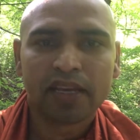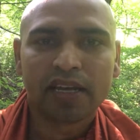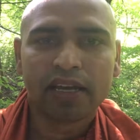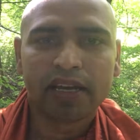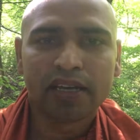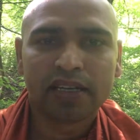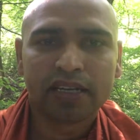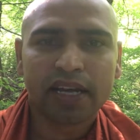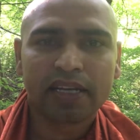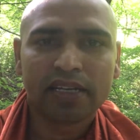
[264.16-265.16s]

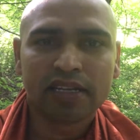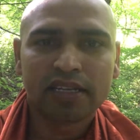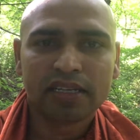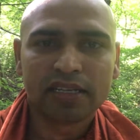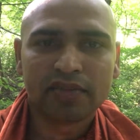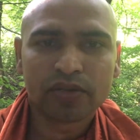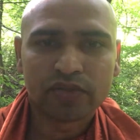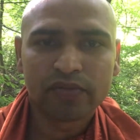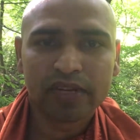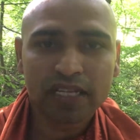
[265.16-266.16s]
And he
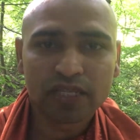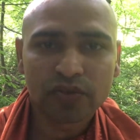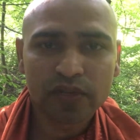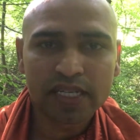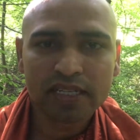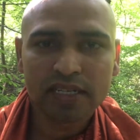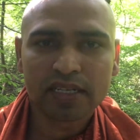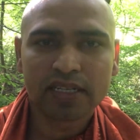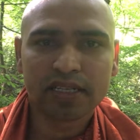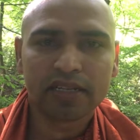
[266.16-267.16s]
was very sweet.
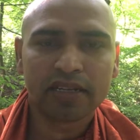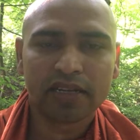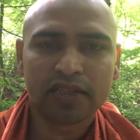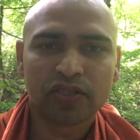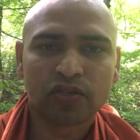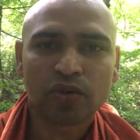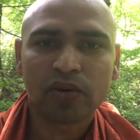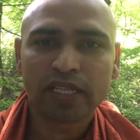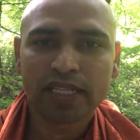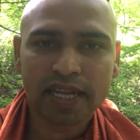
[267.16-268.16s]
He
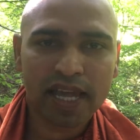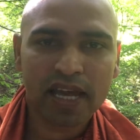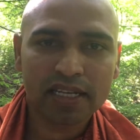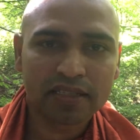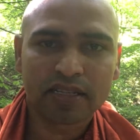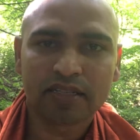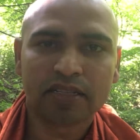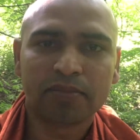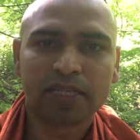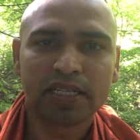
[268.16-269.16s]
destroyed the caste
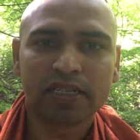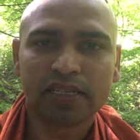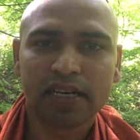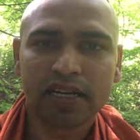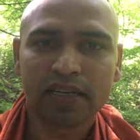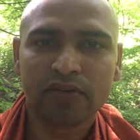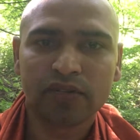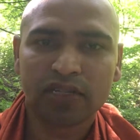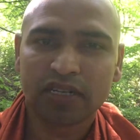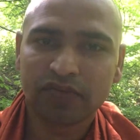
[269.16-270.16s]
system in India. He
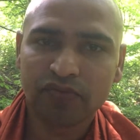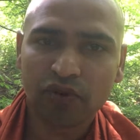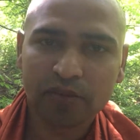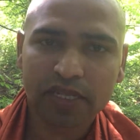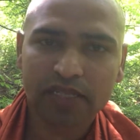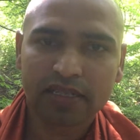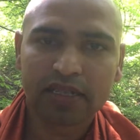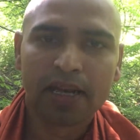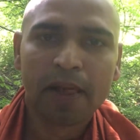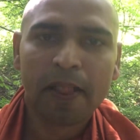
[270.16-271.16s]
was a reformist,
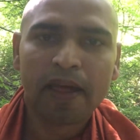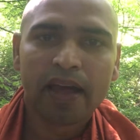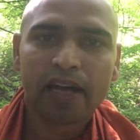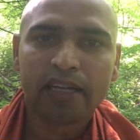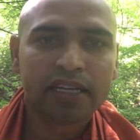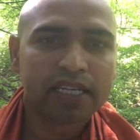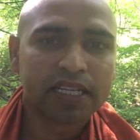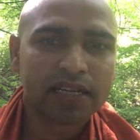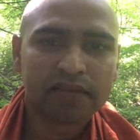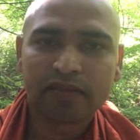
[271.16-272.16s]
and he
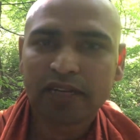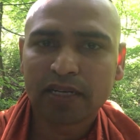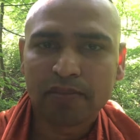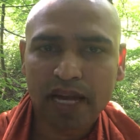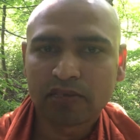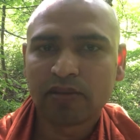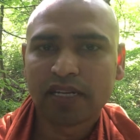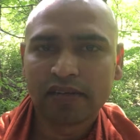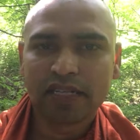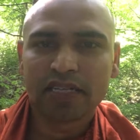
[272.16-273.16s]
never went back to
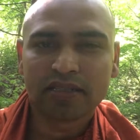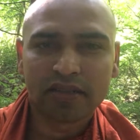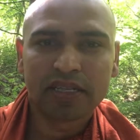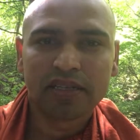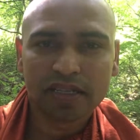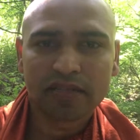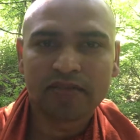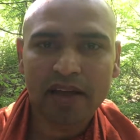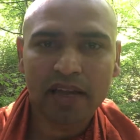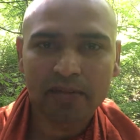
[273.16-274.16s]
live in his
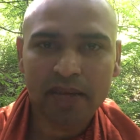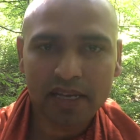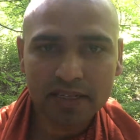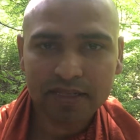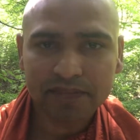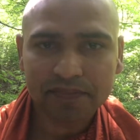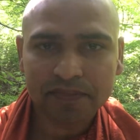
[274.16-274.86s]
palace.